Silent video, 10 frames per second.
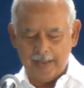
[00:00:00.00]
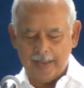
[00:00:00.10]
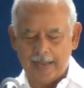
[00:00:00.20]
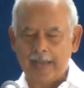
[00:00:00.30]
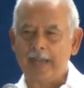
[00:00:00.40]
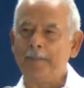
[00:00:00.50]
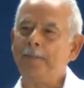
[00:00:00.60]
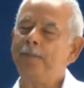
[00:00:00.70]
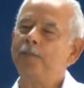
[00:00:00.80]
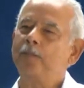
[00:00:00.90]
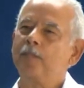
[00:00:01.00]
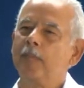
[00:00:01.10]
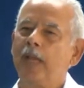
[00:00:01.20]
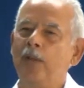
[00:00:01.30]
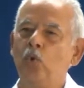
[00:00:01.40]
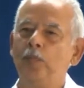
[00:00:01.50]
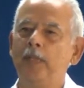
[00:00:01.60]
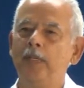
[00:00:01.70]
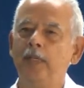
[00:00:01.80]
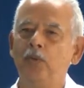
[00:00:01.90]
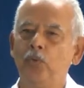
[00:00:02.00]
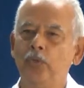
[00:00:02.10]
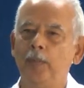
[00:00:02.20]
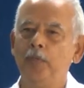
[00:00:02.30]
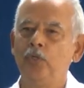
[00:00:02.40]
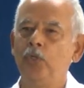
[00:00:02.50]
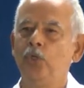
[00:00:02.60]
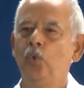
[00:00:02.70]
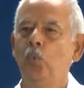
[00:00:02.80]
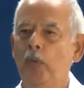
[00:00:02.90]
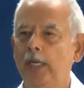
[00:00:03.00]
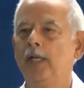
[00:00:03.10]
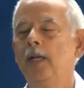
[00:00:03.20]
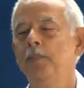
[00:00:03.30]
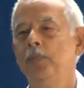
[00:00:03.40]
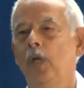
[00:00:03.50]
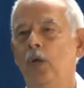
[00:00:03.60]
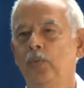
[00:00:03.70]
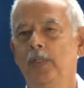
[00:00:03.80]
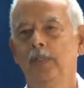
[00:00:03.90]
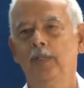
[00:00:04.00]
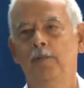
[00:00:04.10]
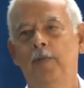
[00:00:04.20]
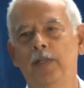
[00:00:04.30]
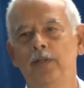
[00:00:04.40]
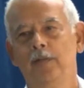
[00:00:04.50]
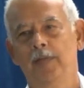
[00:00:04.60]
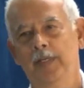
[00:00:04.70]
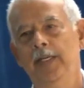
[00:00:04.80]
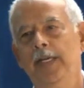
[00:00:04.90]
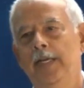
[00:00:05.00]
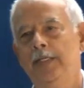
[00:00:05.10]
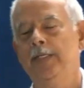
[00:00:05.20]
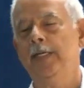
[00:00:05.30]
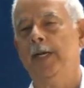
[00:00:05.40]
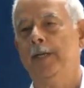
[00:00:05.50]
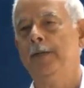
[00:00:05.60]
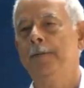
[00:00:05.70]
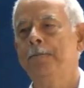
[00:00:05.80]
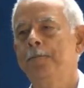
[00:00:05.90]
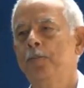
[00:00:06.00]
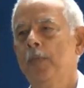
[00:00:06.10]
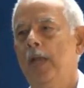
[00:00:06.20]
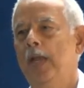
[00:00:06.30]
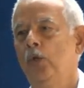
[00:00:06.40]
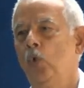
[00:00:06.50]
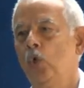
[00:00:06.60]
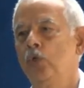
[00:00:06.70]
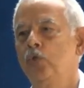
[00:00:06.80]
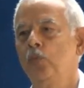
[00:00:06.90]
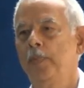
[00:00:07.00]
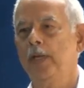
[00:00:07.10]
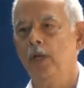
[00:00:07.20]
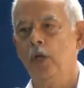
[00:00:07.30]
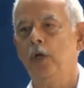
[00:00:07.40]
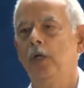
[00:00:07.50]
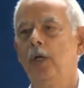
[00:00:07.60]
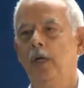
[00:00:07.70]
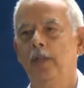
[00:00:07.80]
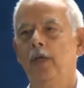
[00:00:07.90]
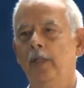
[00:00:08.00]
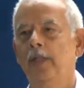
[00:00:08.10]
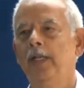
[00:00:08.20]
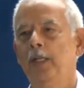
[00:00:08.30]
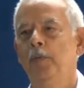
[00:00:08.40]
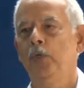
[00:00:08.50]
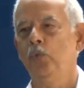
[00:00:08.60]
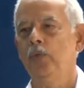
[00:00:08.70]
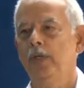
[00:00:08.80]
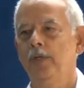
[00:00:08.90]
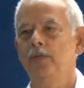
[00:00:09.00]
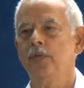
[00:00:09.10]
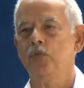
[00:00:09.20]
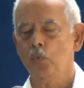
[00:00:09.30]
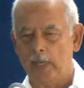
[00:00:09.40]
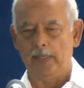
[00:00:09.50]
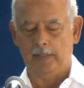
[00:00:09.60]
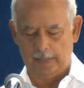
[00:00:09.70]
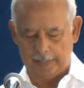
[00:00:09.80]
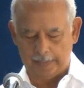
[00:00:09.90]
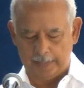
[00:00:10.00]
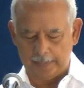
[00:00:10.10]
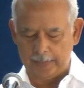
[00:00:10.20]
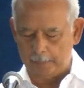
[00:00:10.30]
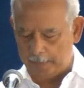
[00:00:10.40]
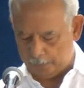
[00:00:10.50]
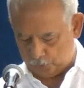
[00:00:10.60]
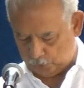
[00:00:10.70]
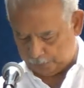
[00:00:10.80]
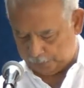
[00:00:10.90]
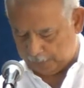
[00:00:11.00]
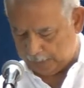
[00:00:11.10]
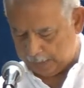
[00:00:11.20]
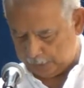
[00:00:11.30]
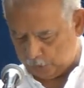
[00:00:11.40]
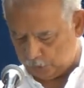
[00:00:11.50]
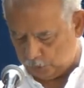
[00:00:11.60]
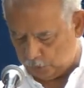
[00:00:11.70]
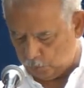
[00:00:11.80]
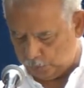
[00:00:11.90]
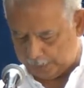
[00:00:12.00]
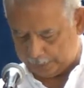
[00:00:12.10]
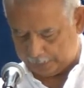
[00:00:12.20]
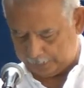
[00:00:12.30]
I hope that the OWTU will come out in the defense of the EITI and also bring along other labor unions as well and their membership to do that.